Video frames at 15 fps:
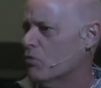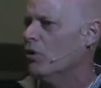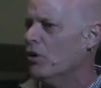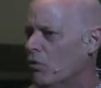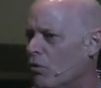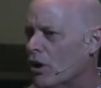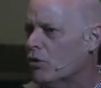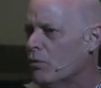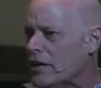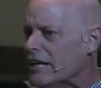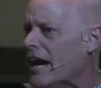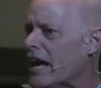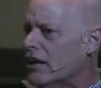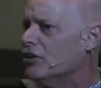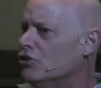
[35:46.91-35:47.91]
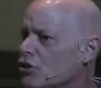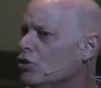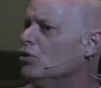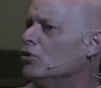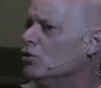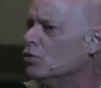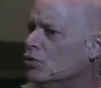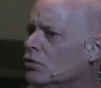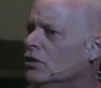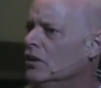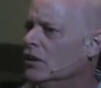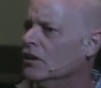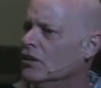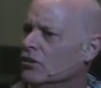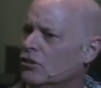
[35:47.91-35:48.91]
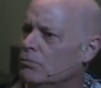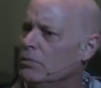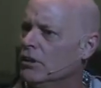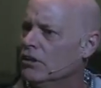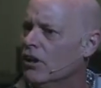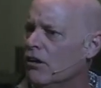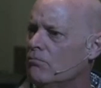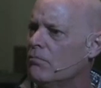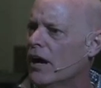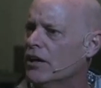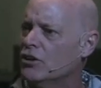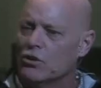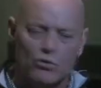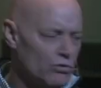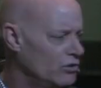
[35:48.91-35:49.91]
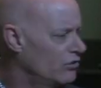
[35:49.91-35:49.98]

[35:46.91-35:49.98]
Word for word: What, what do we got to do to be loved by you?